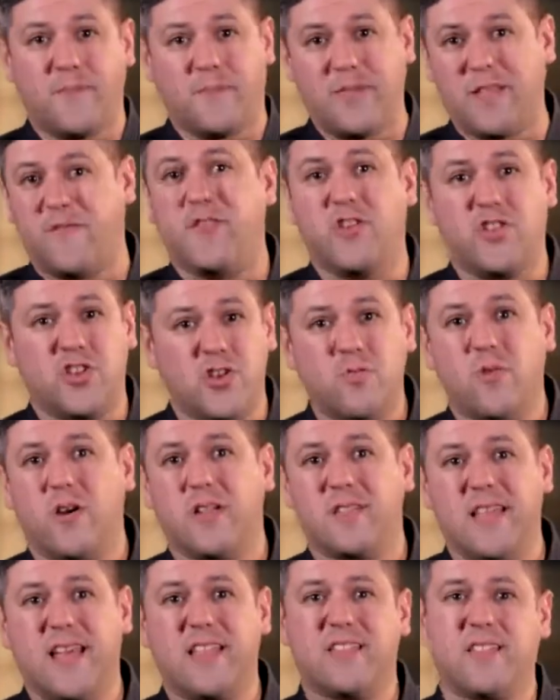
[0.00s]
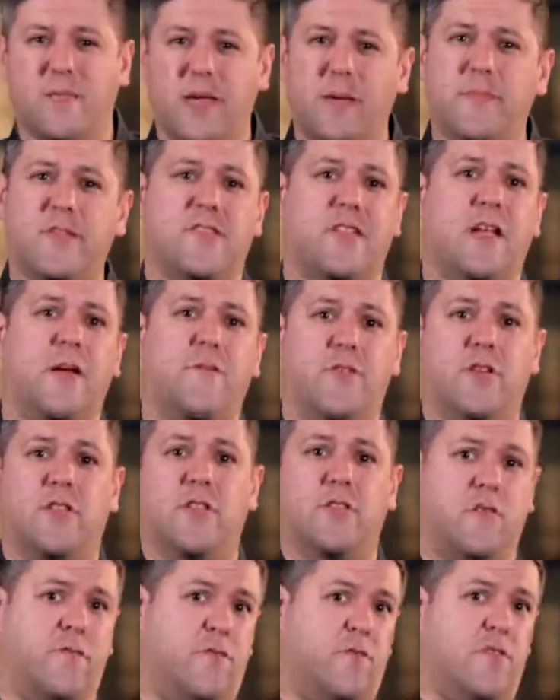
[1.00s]
but if you do want that, then maybe it's time for you to
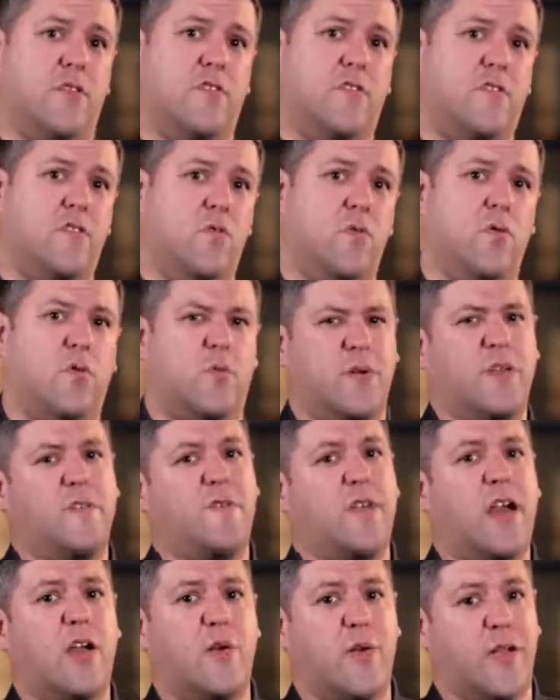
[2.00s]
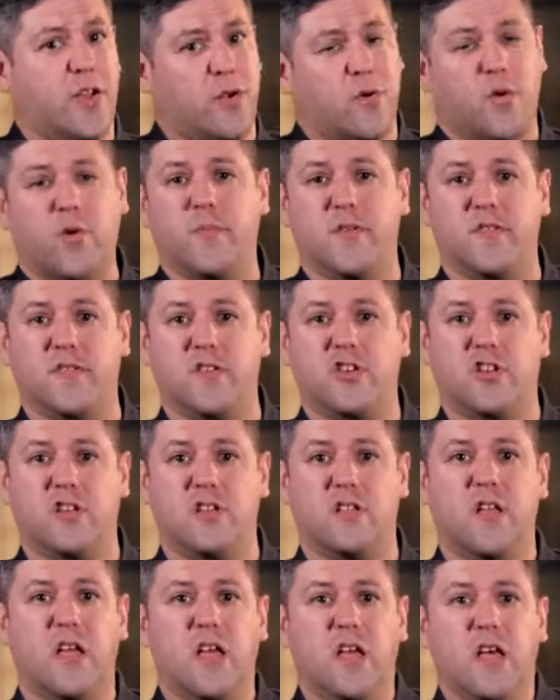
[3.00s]
look for another school or reevaluate your own position.